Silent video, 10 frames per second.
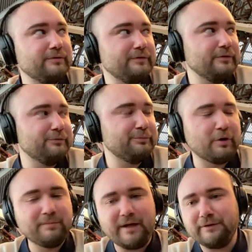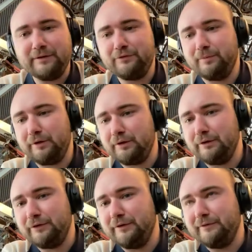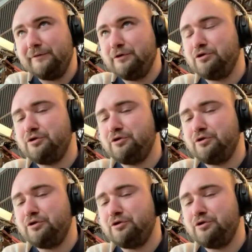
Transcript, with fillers: you've you've probably had a few bottles of of the